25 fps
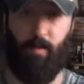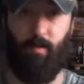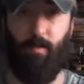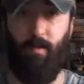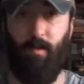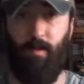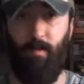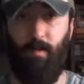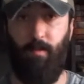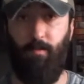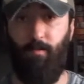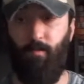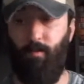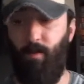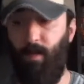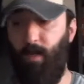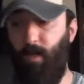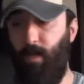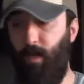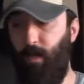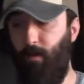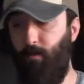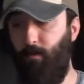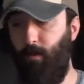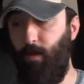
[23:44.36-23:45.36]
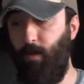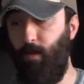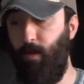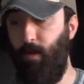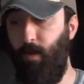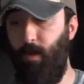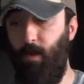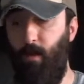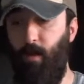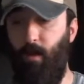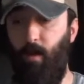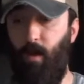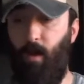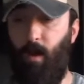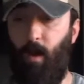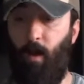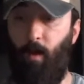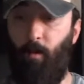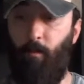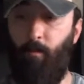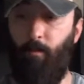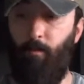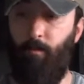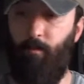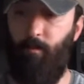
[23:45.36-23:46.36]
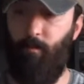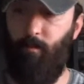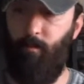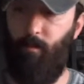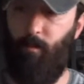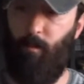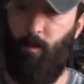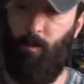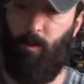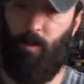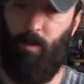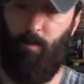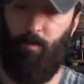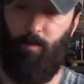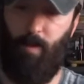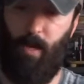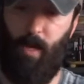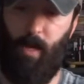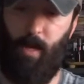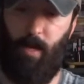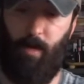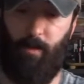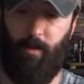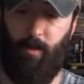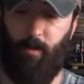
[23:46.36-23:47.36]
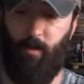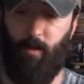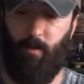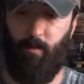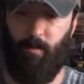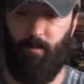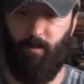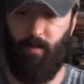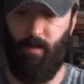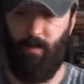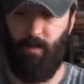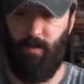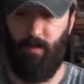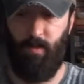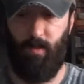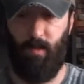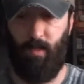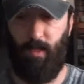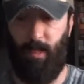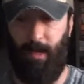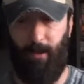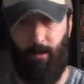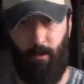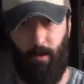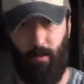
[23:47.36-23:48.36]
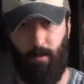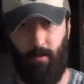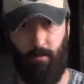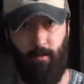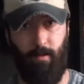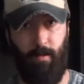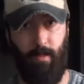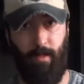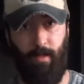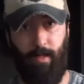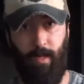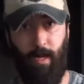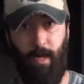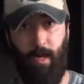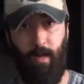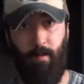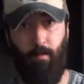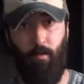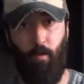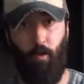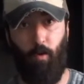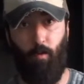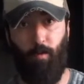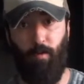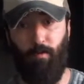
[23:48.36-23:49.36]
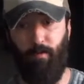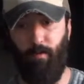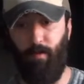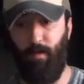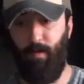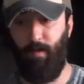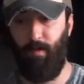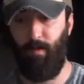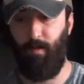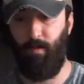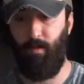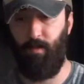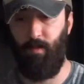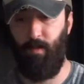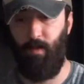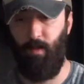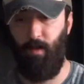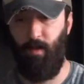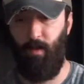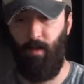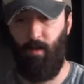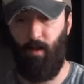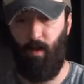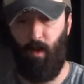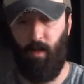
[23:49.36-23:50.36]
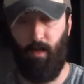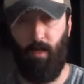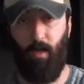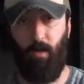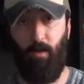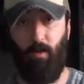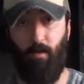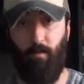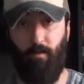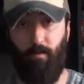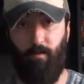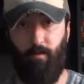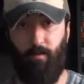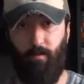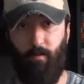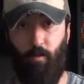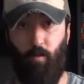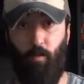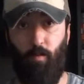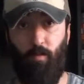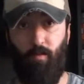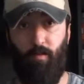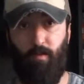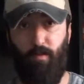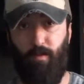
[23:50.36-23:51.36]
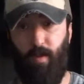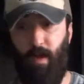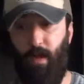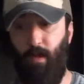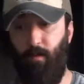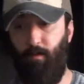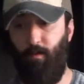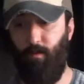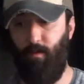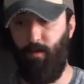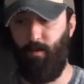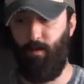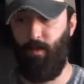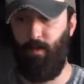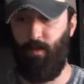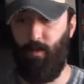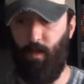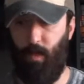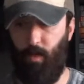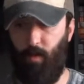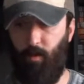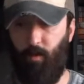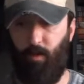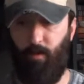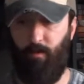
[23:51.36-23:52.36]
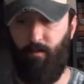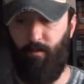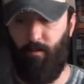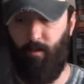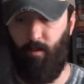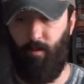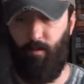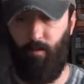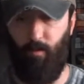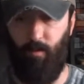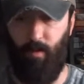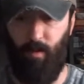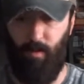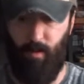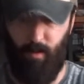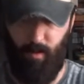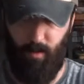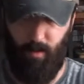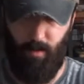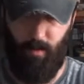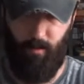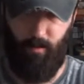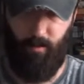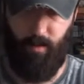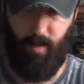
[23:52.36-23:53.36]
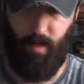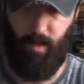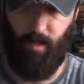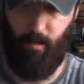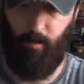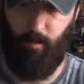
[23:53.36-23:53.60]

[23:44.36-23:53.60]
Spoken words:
this is really heavy. Looking back, I don't know whether this is a character in the game or whether this is a younger form of Faith and she's like looking through, thinking